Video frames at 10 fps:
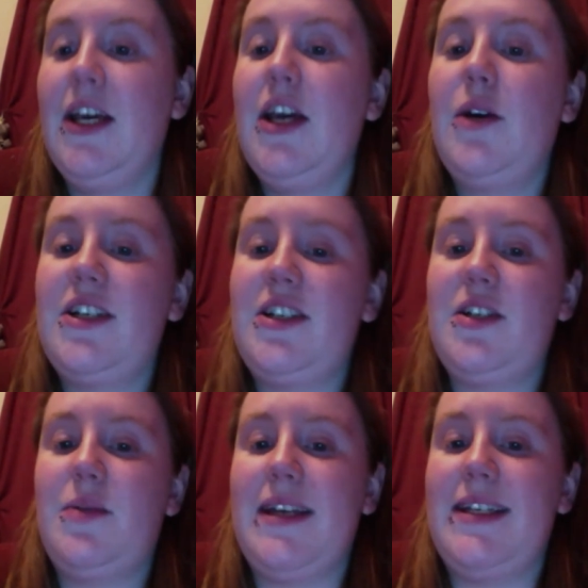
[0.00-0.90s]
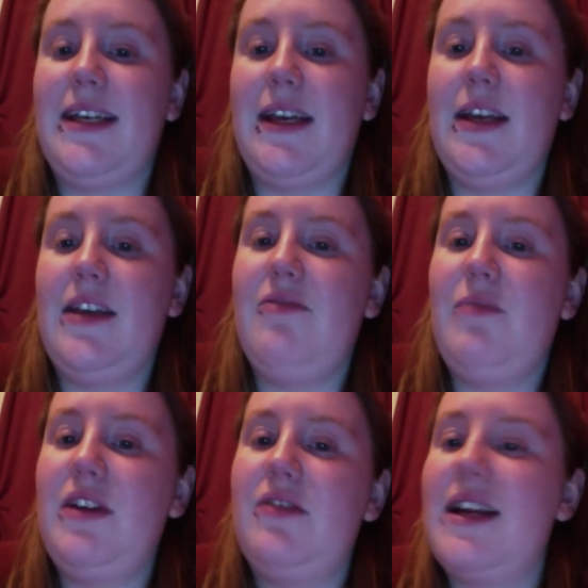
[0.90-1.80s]
Question 20. You've
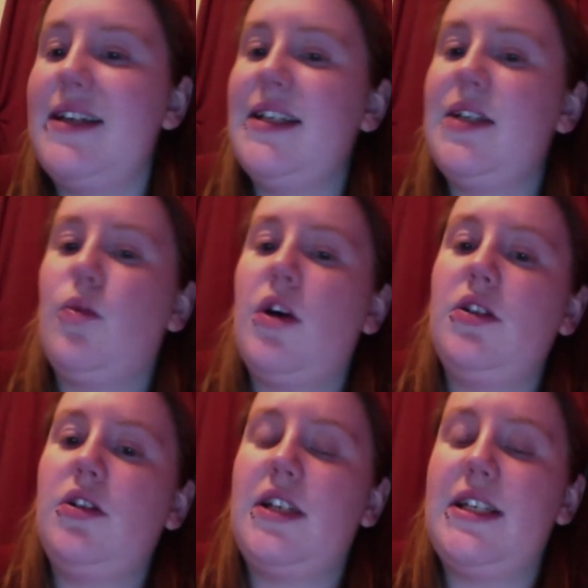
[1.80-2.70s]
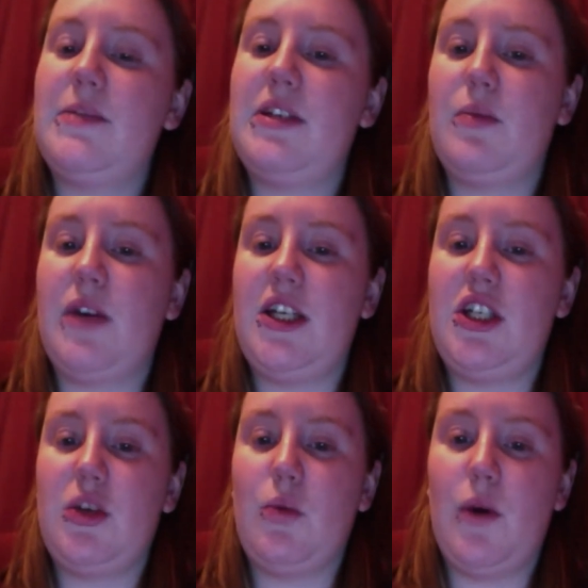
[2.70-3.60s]
been granted one Christmas
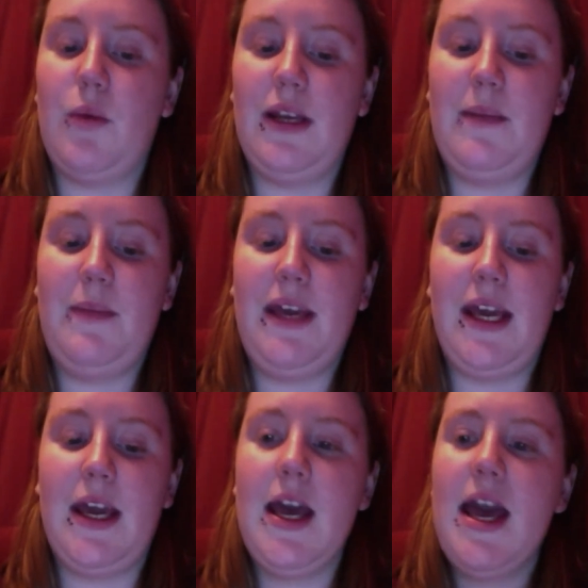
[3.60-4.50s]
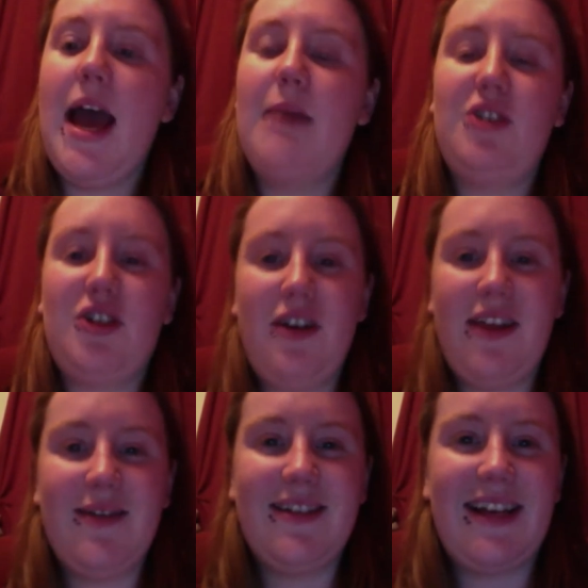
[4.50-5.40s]
wish. What will it be? I'm sure
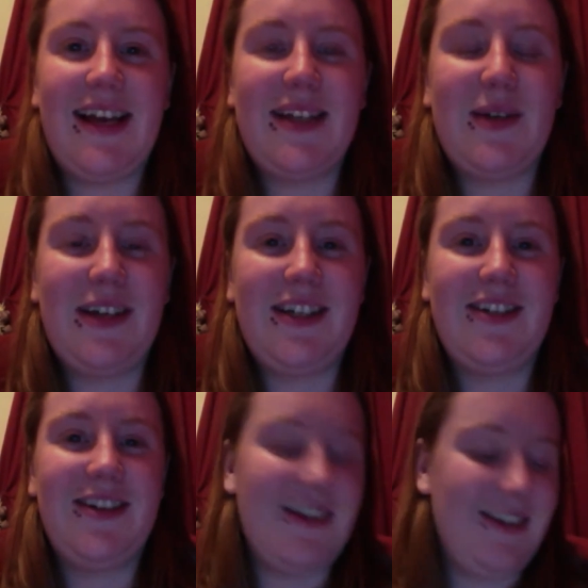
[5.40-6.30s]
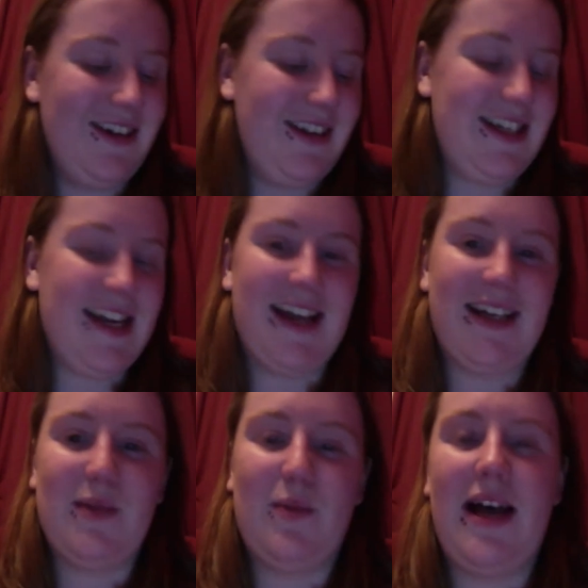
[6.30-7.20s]
that was the last question on the other tag
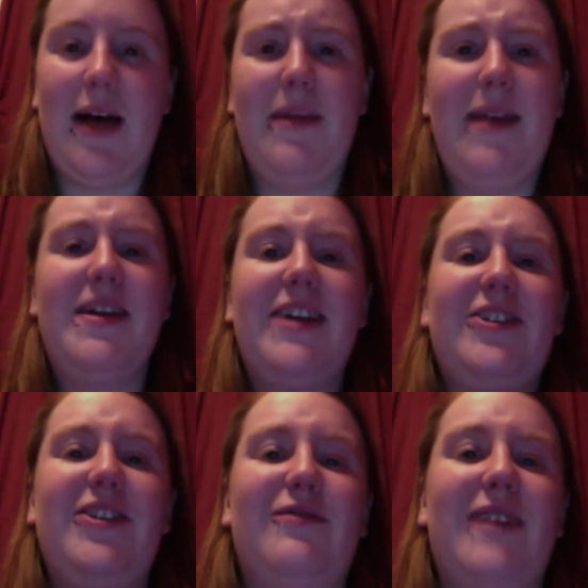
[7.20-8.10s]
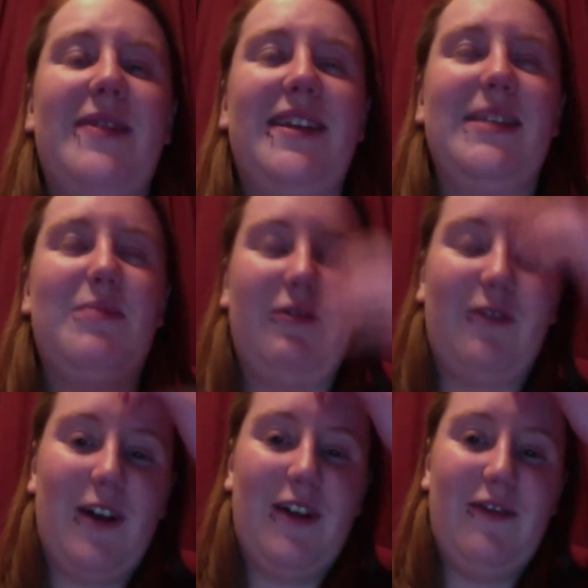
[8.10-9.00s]
as well. Maybe I should have read these
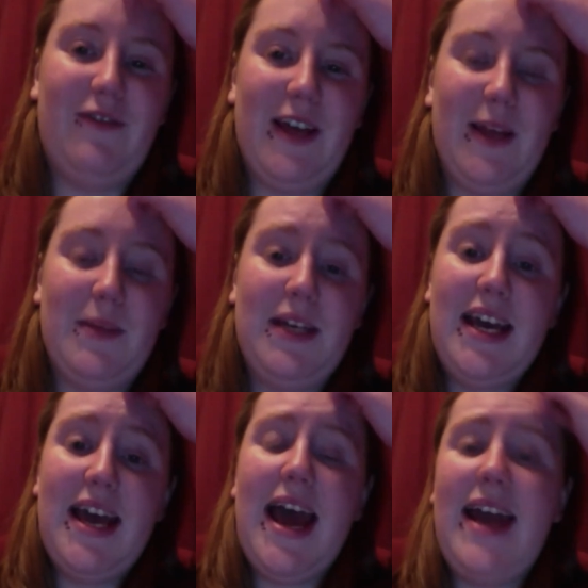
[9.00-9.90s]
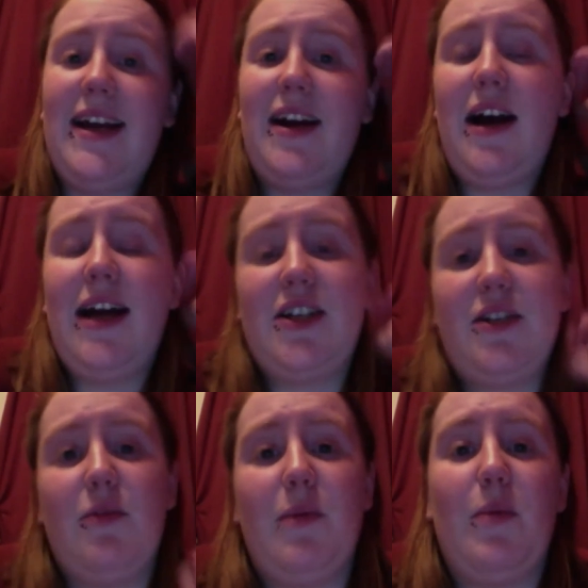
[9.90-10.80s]
before I filmed, and I can't actually
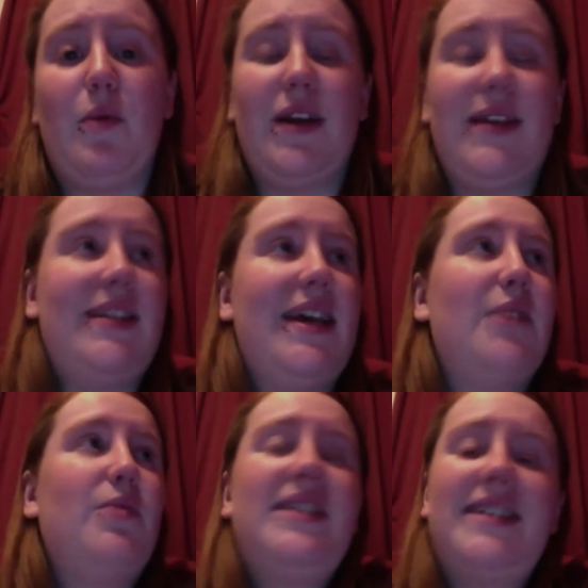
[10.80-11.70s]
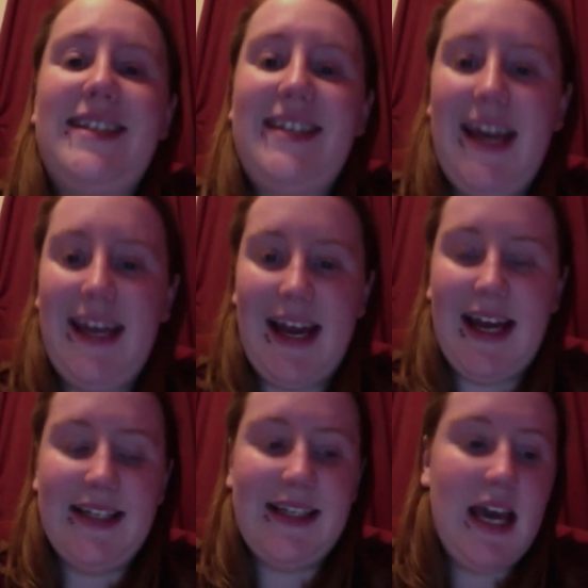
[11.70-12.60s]
remember what I said. What did I say,
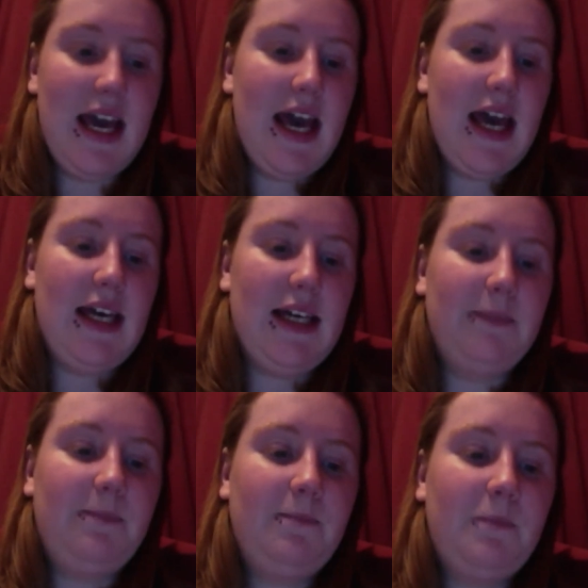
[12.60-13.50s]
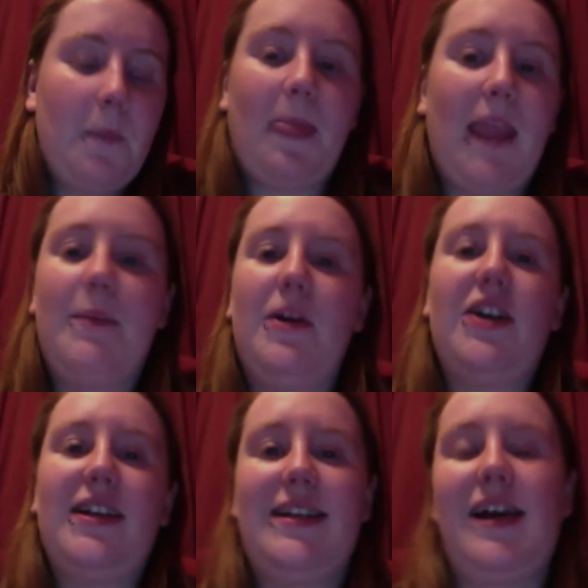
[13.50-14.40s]
guys? Um, I'm not going
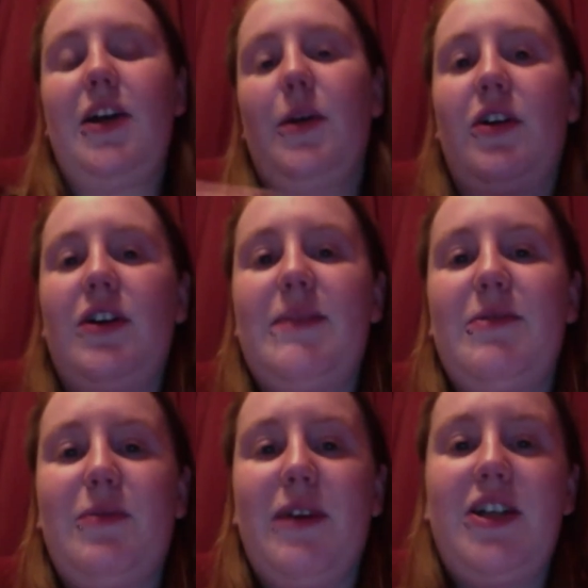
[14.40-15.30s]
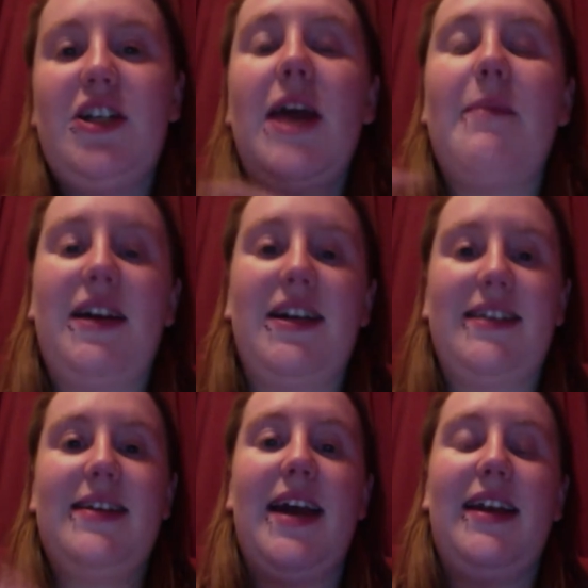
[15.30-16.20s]
to tell you a Christmas wish because
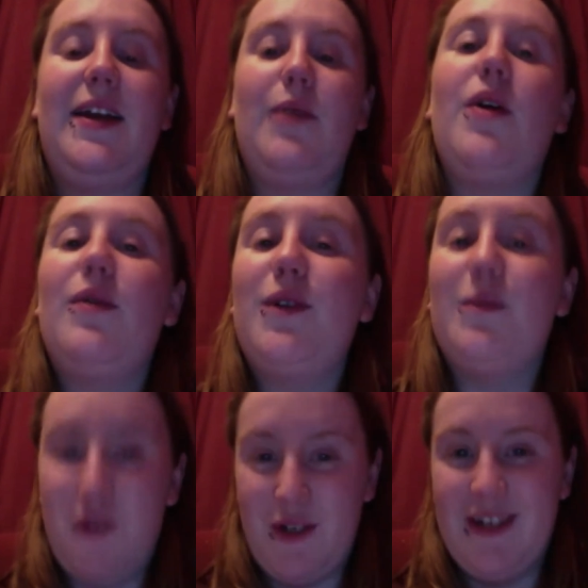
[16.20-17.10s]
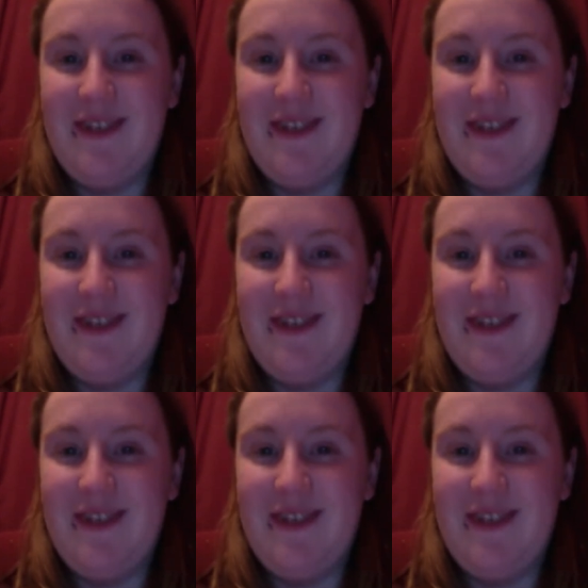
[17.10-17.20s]
then it won't come true.